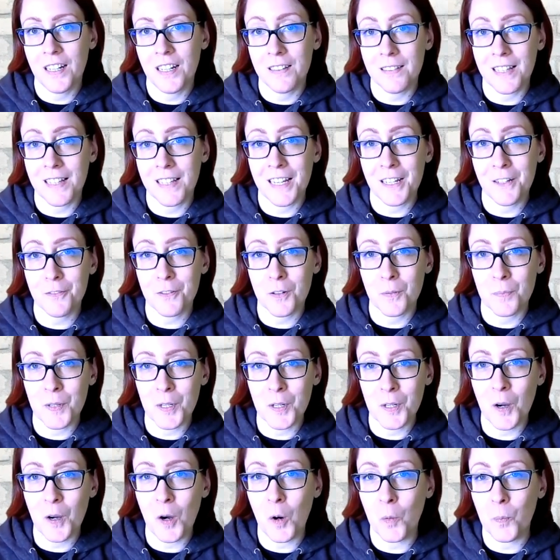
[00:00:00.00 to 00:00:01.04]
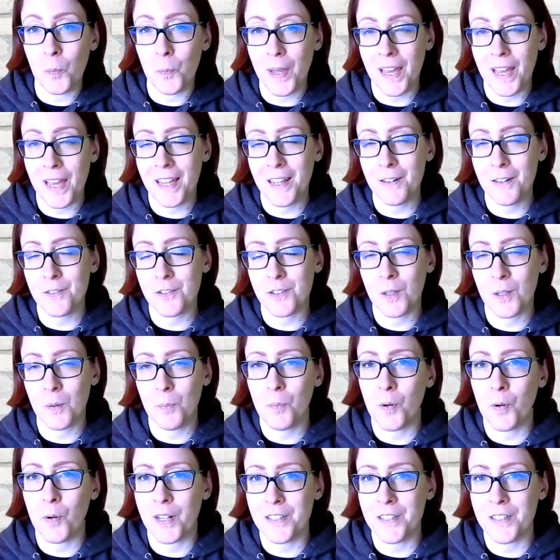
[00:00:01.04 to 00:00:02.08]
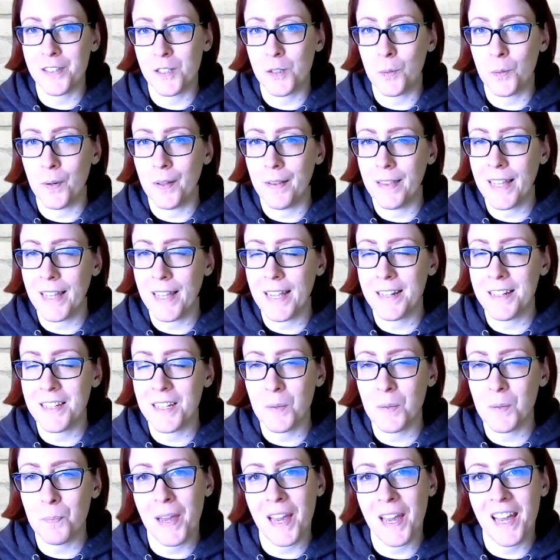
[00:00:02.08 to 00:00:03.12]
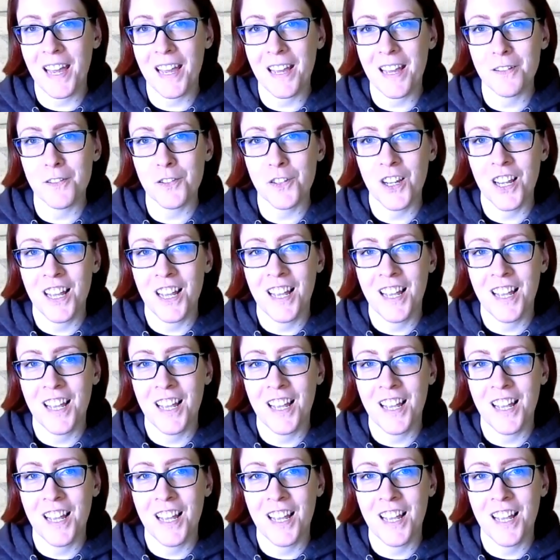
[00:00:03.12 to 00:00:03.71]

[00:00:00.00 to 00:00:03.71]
a link from your homepage that points to a landing page